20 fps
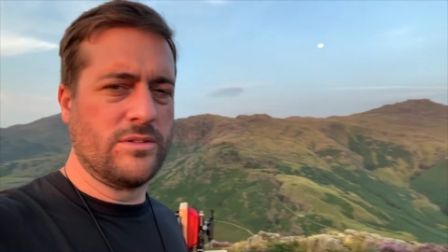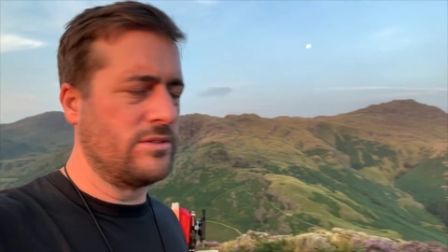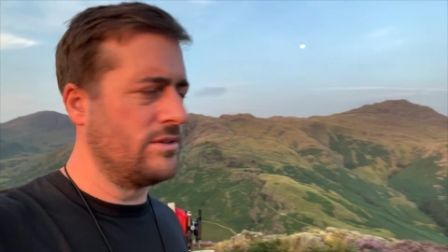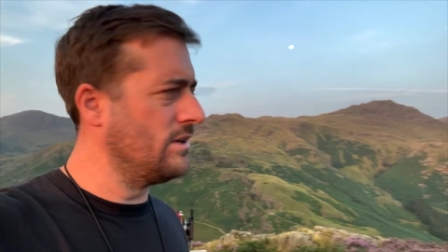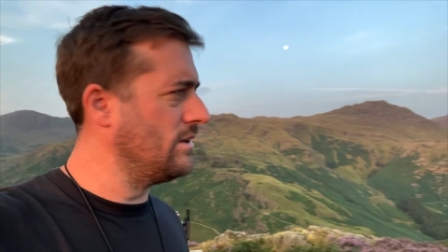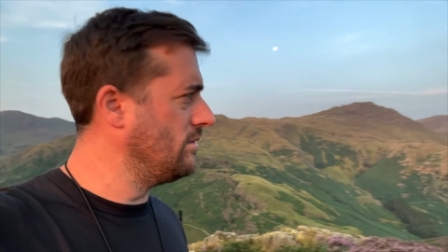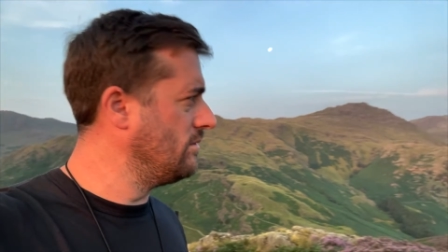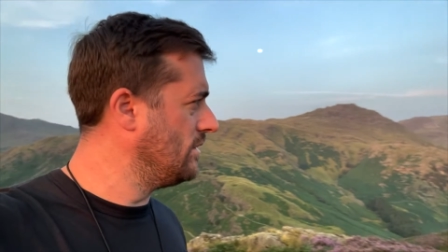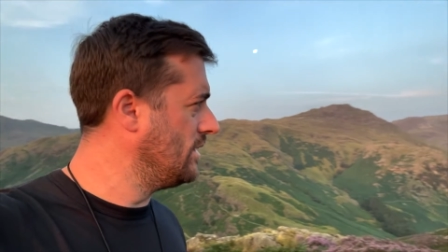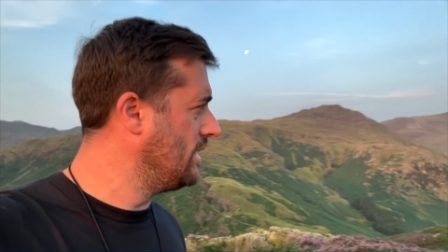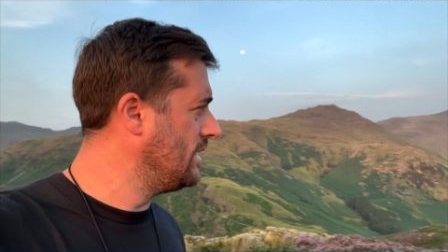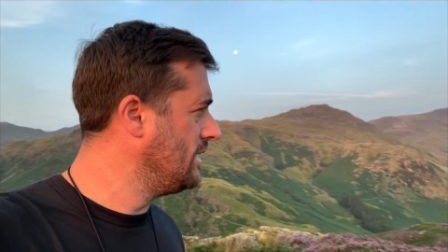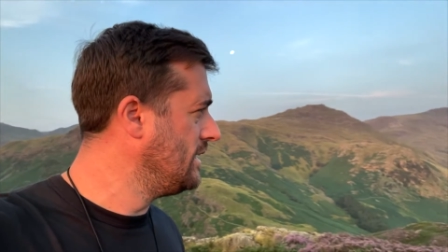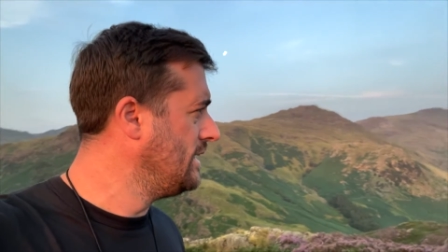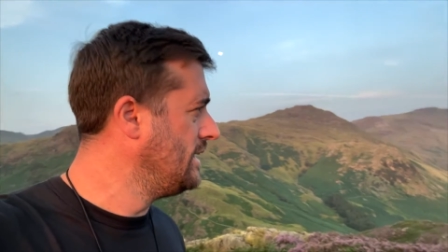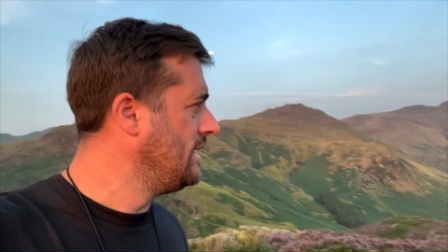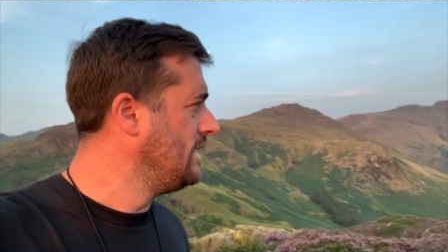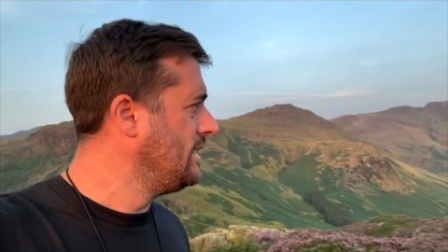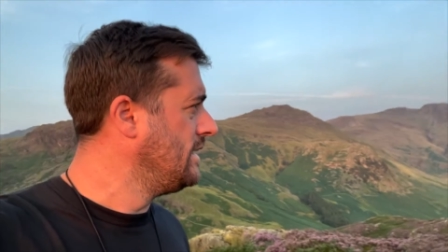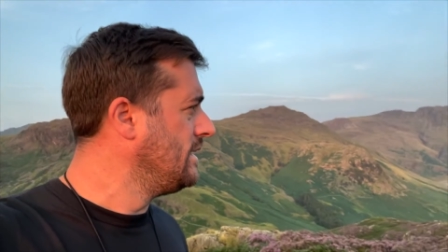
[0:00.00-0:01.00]
So
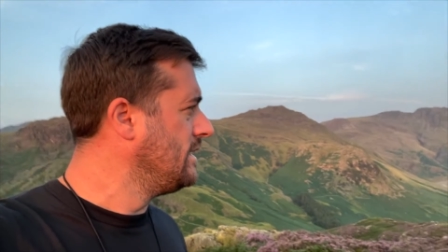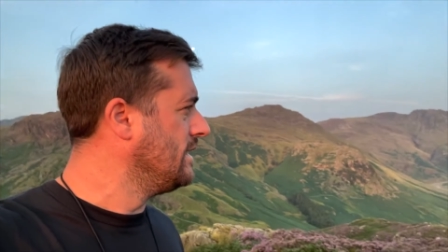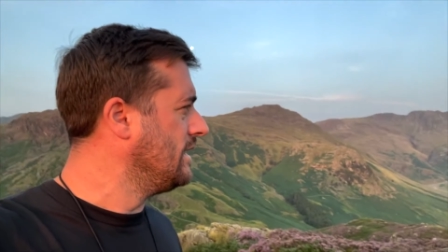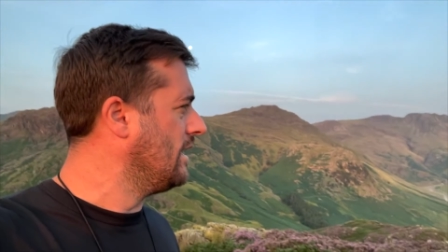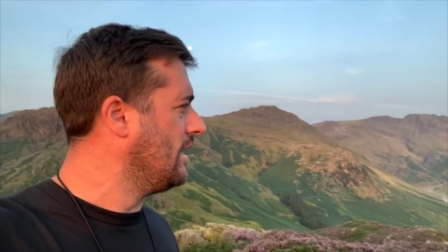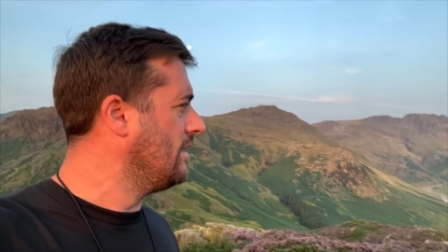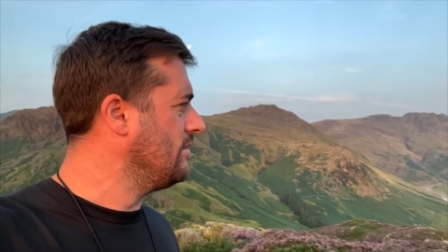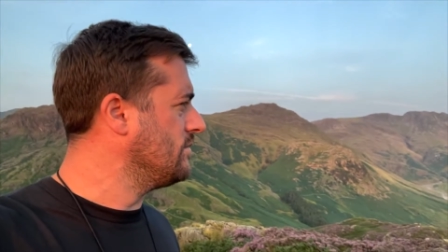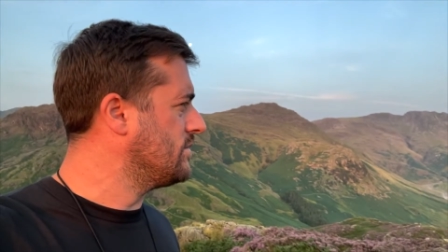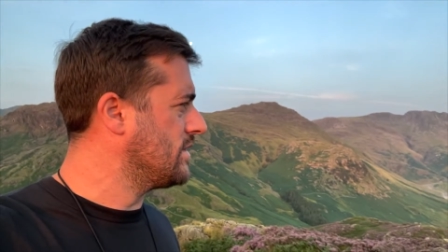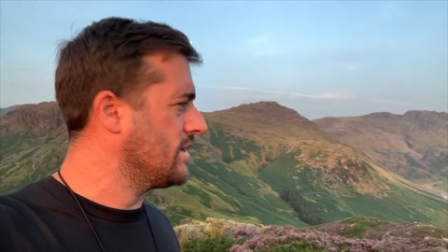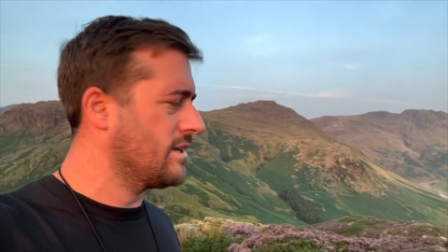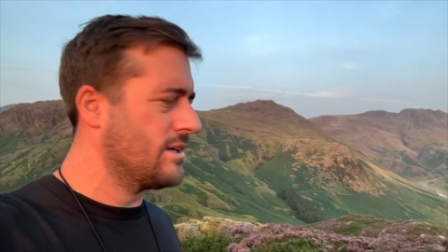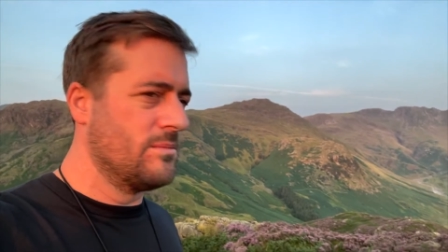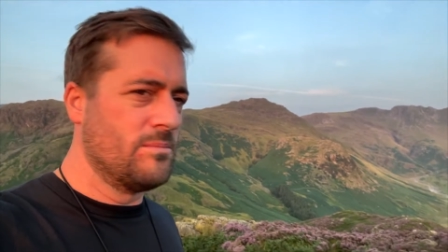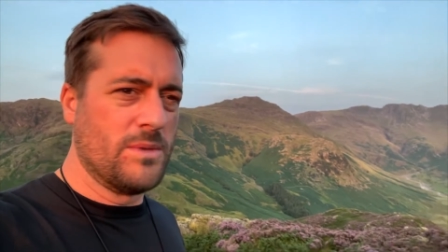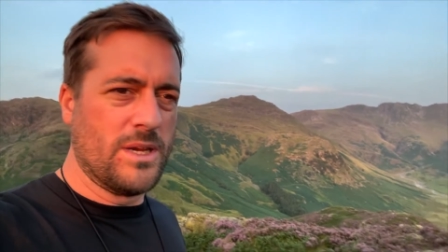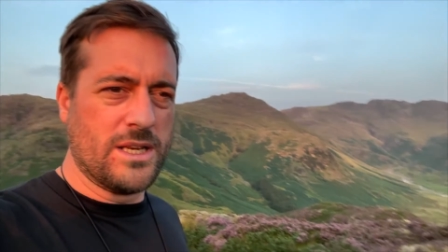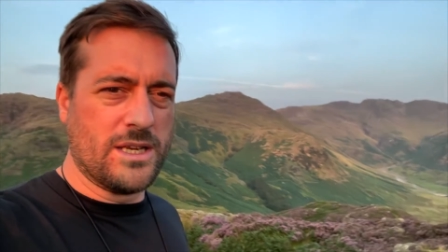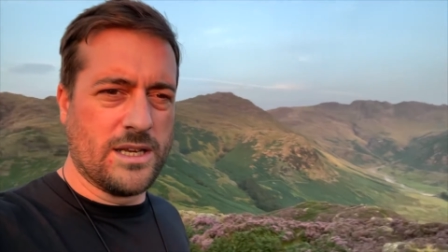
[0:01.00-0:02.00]
yeah, I haven't
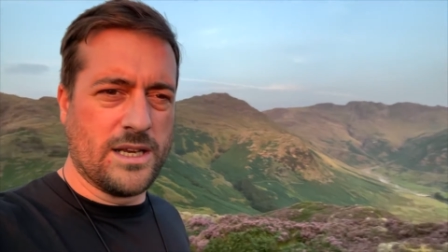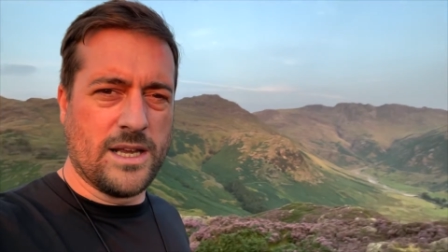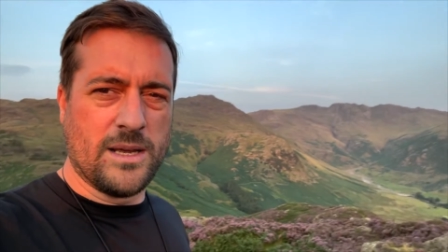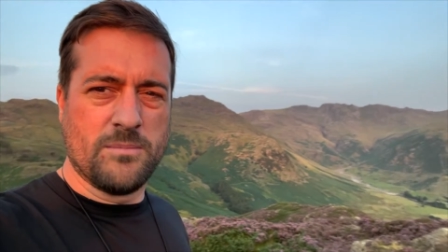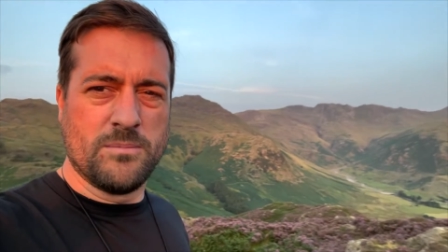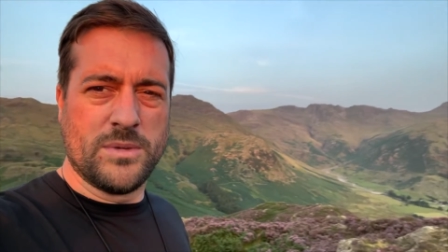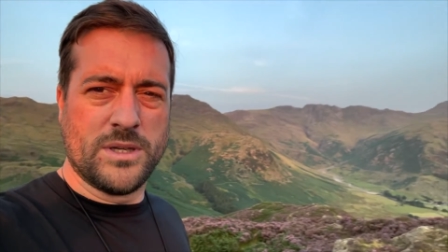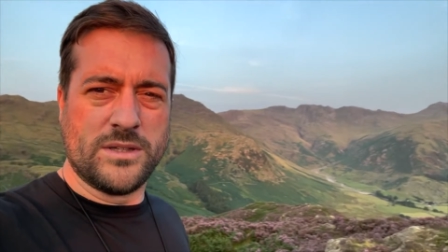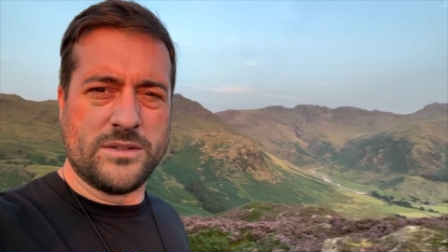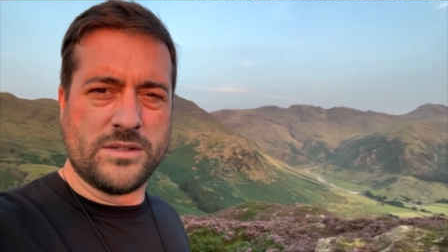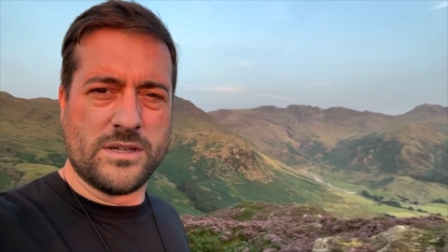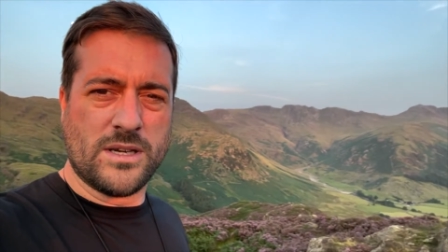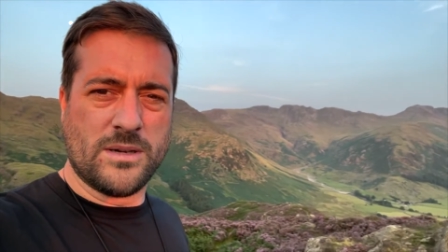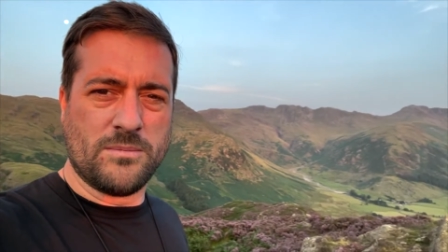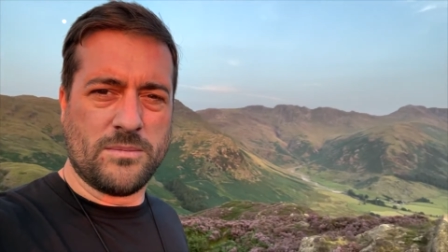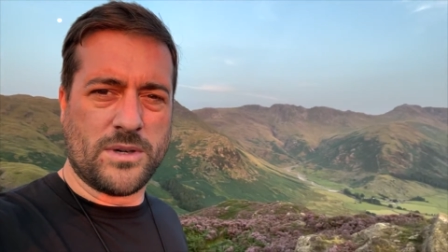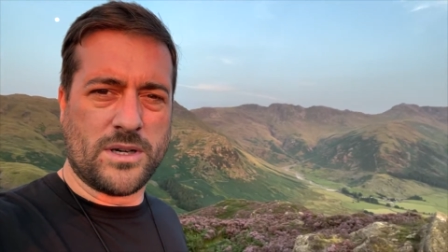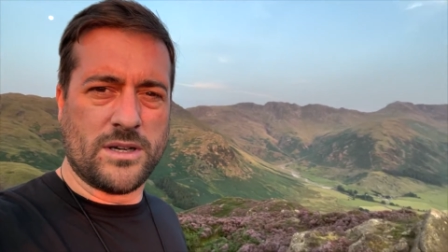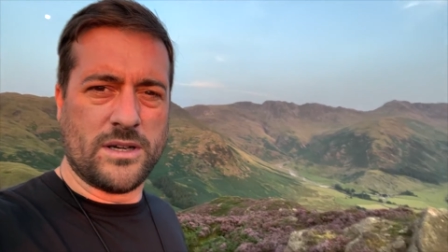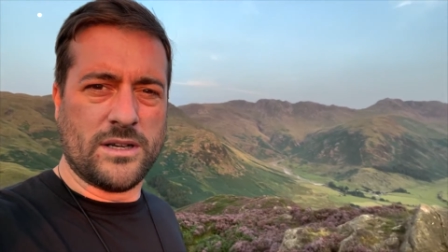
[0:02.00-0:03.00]
taken many of them, but
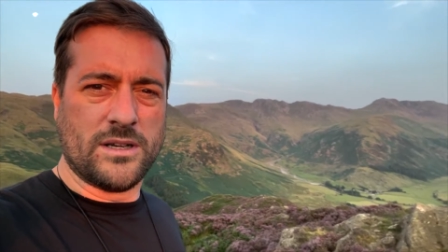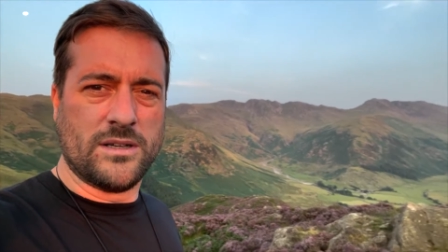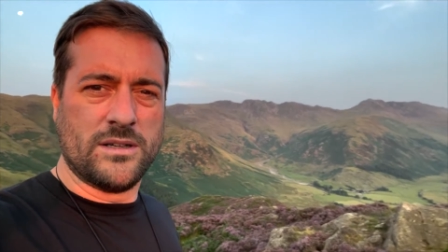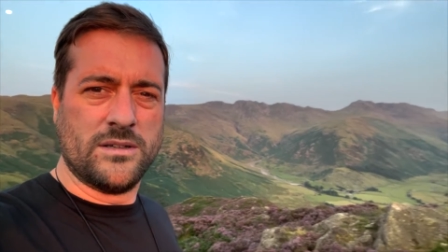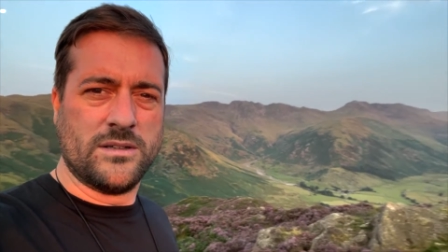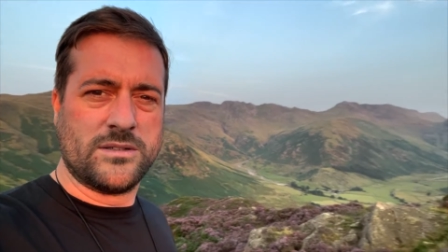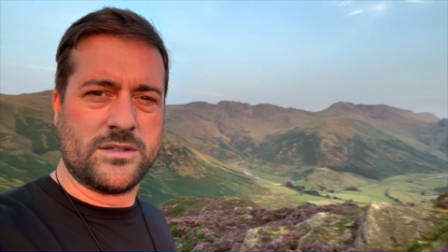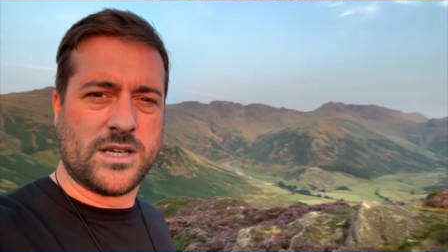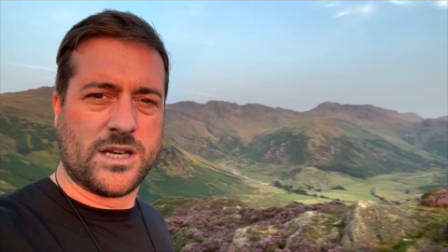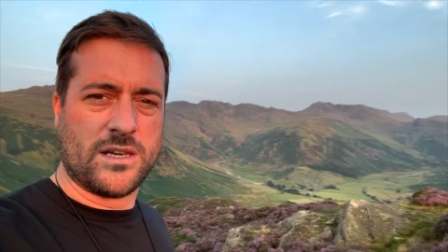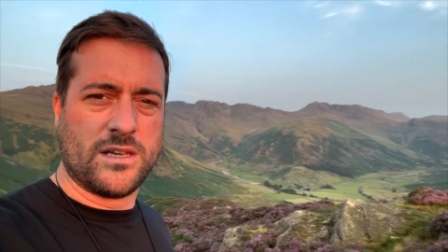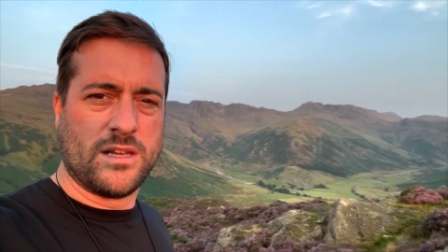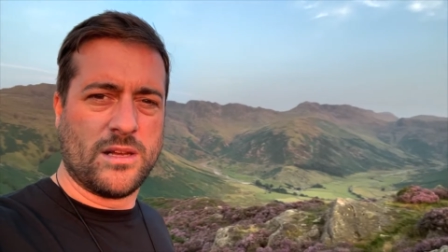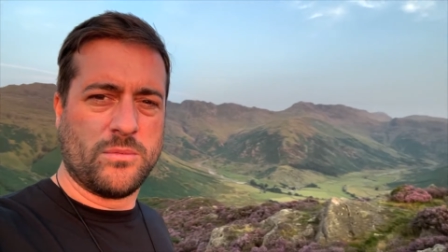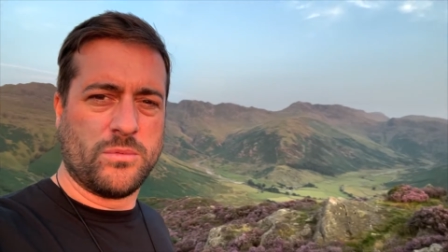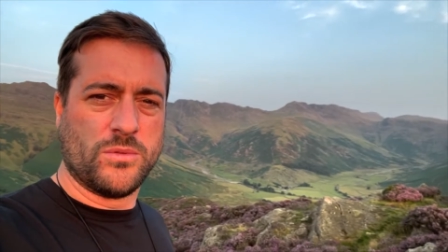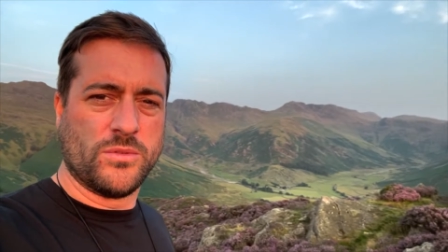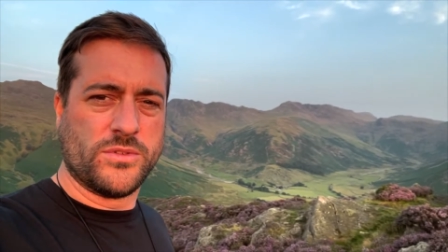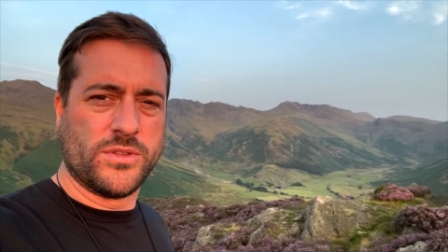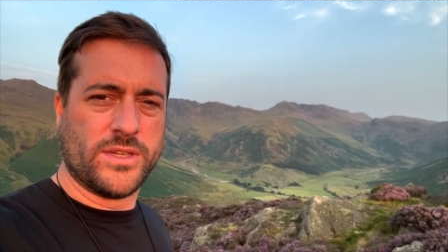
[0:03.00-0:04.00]
I'm going to take a
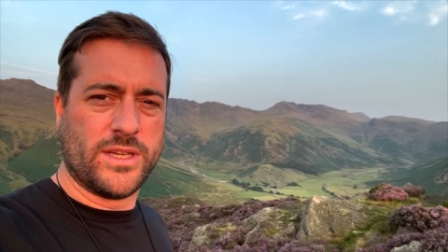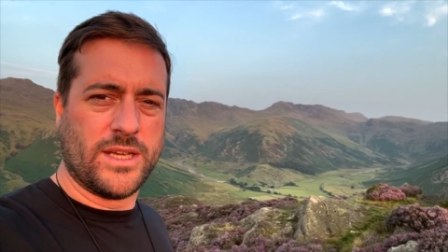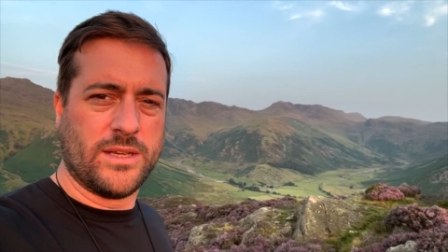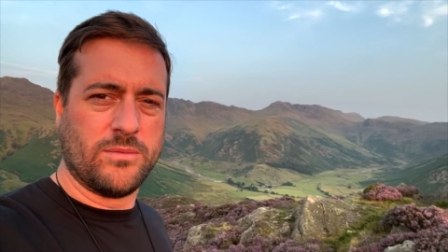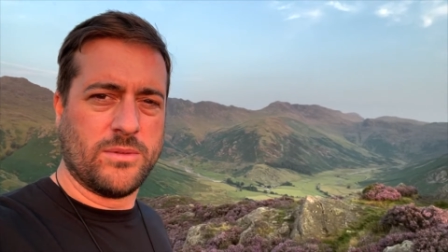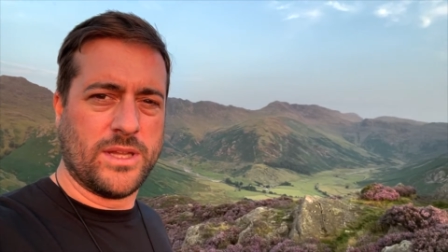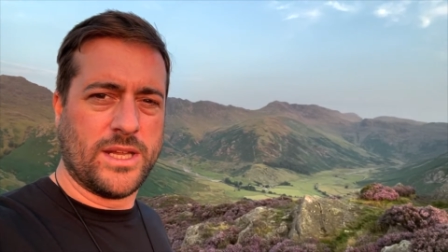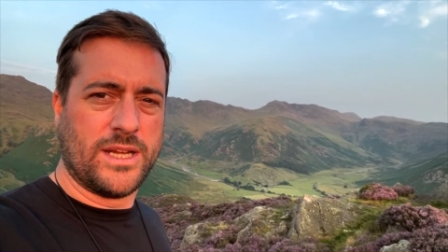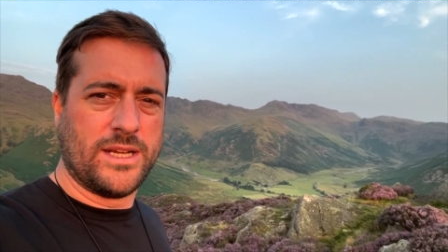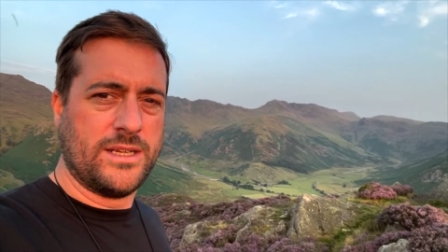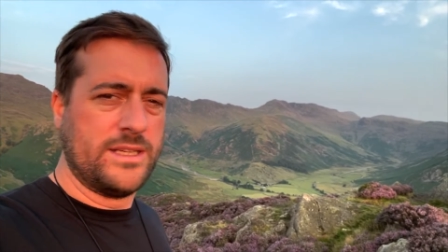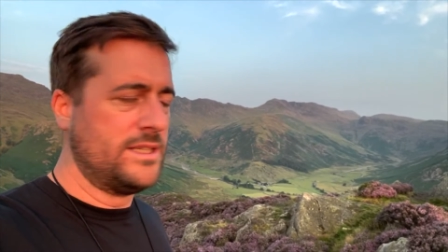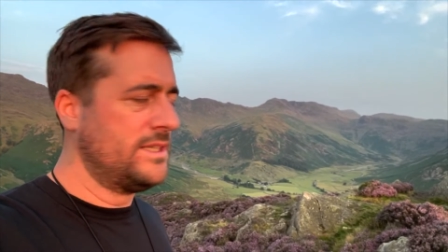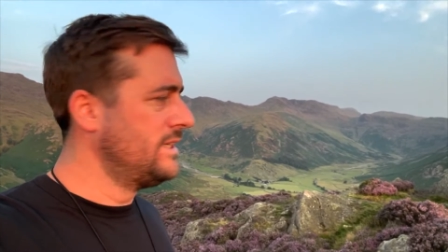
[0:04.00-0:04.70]
couple today with that.